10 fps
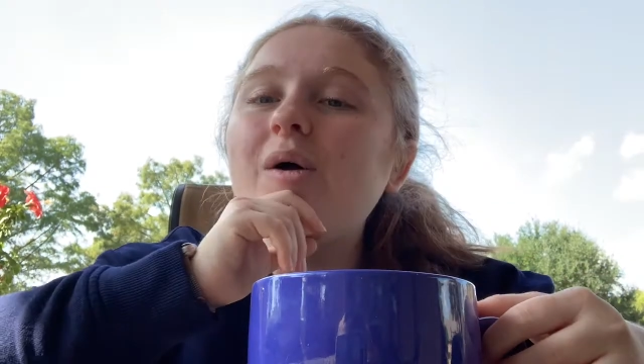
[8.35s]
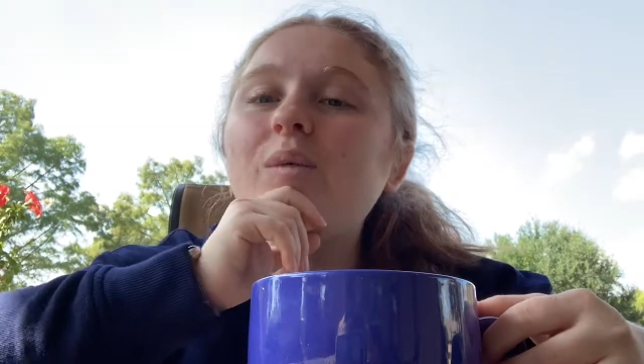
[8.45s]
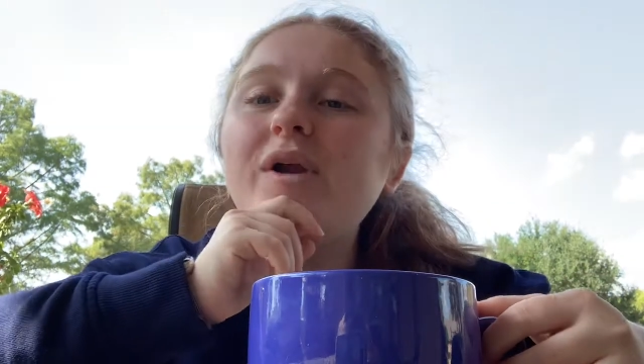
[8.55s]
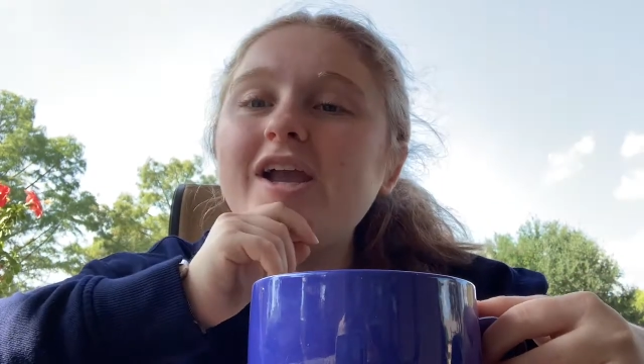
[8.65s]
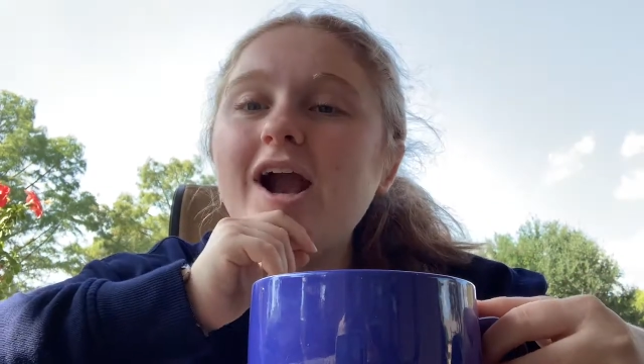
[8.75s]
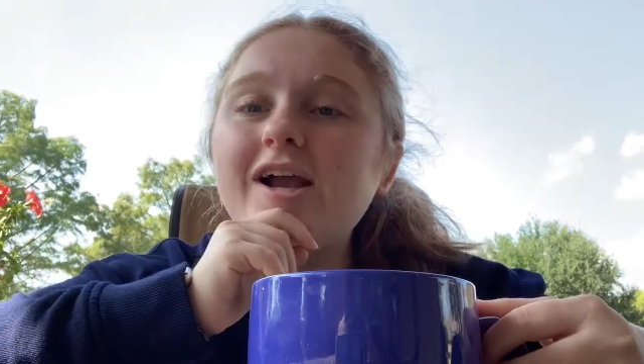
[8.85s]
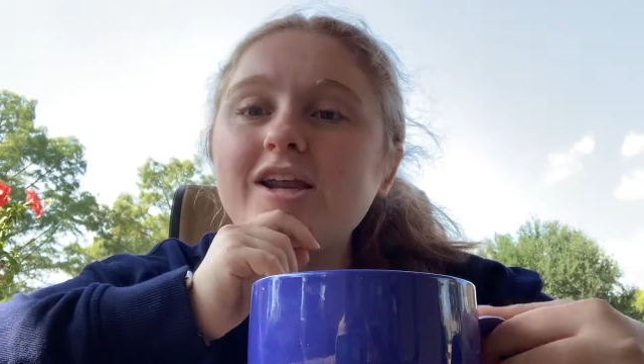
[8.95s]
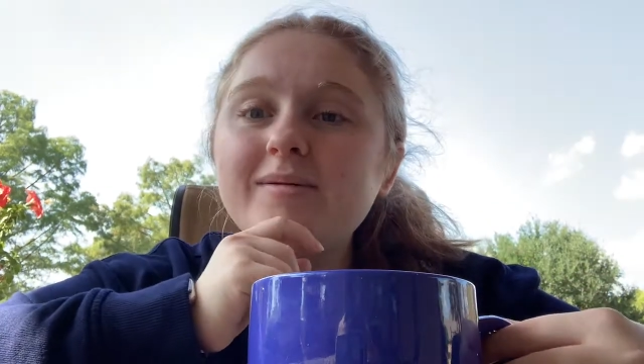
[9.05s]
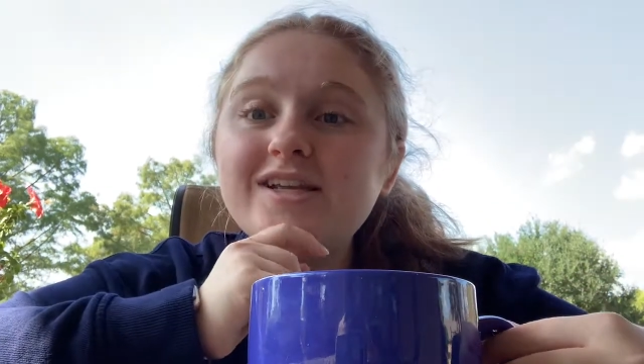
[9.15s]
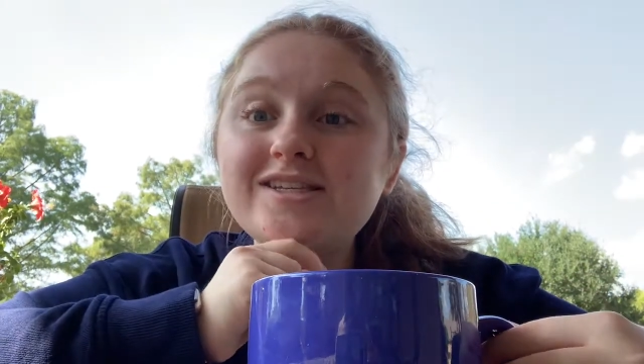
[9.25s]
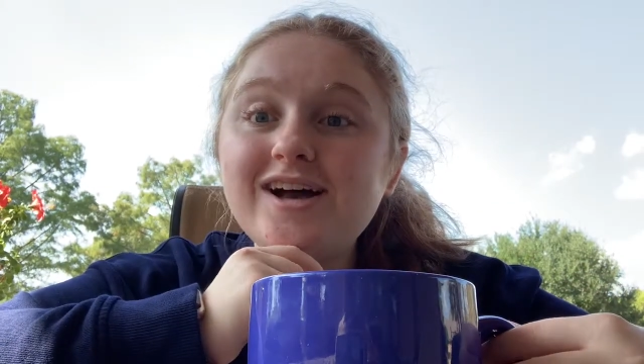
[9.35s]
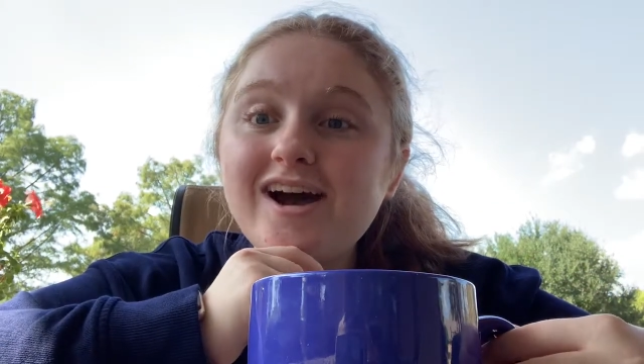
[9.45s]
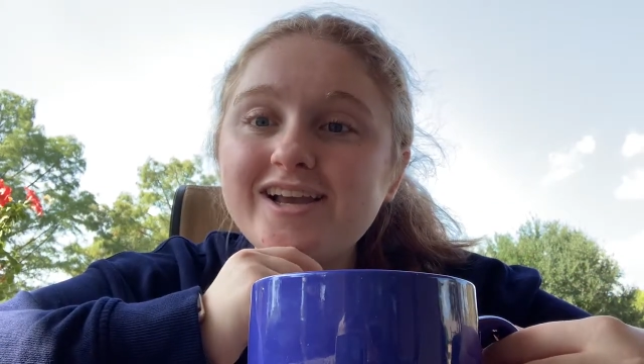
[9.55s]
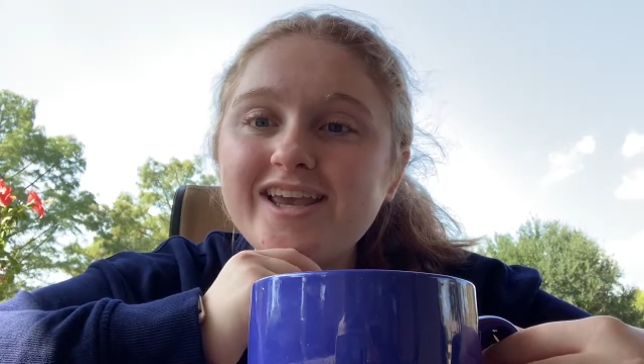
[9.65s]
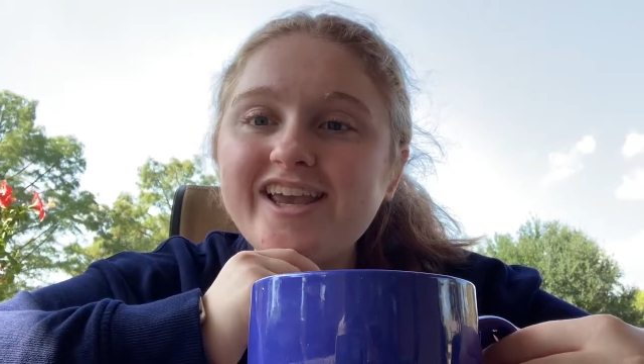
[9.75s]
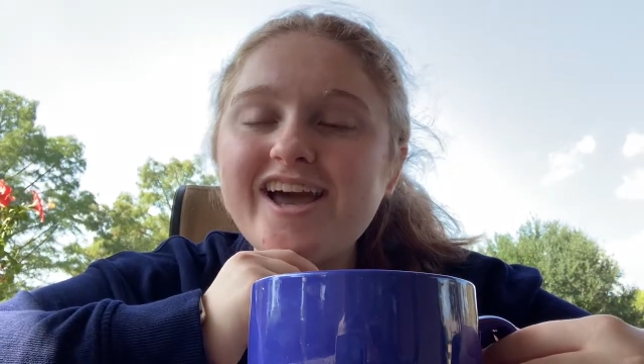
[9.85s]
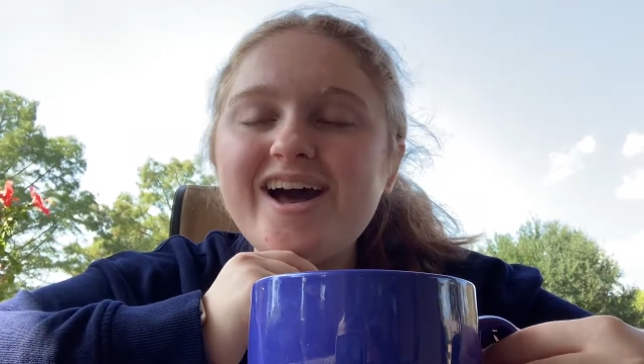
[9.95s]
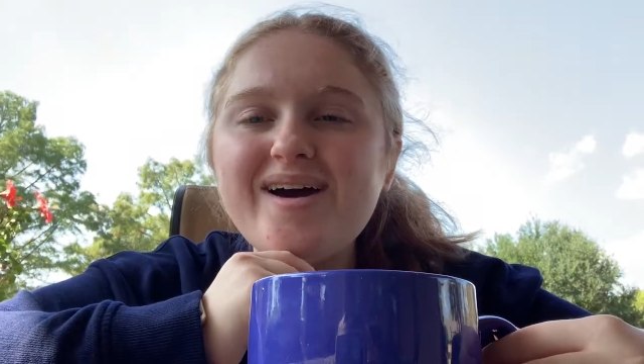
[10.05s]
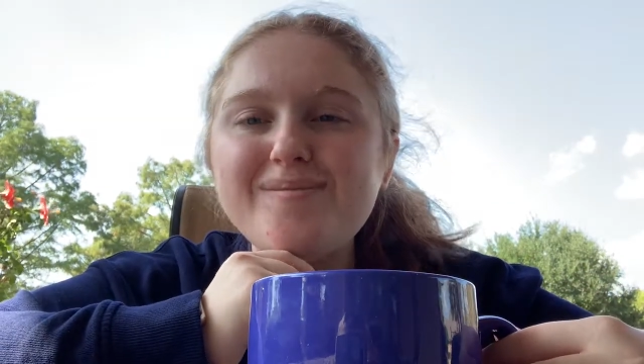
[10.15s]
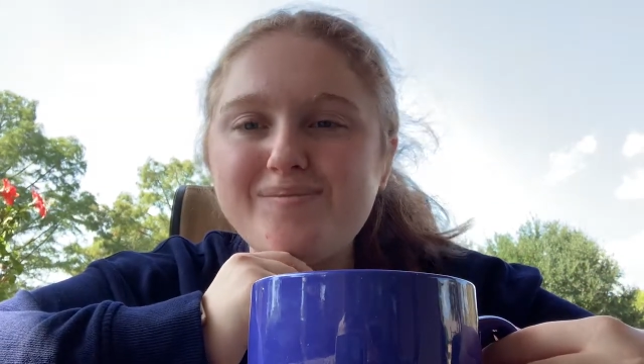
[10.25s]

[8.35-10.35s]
we are going to be talking about